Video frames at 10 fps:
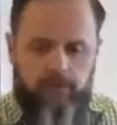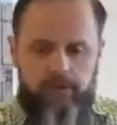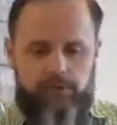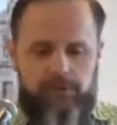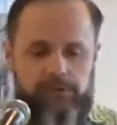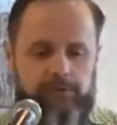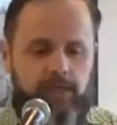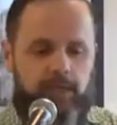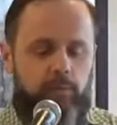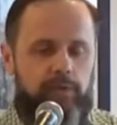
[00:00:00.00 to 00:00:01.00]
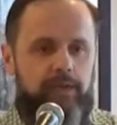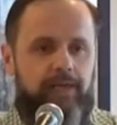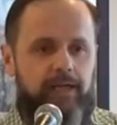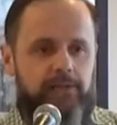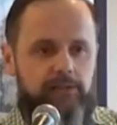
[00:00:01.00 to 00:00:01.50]
So this is uh, one of the
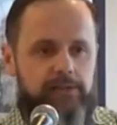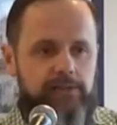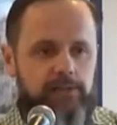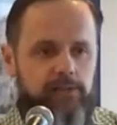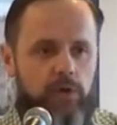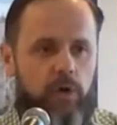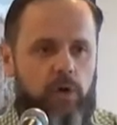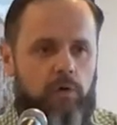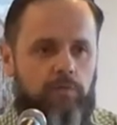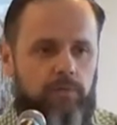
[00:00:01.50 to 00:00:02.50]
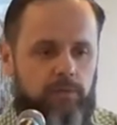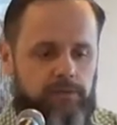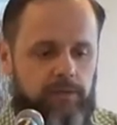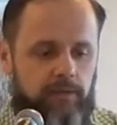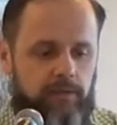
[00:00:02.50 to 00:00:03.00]
characteristics of
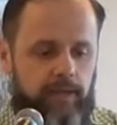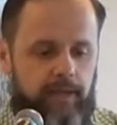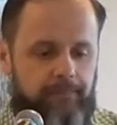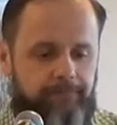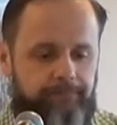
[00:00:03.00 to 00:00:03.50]
those that um,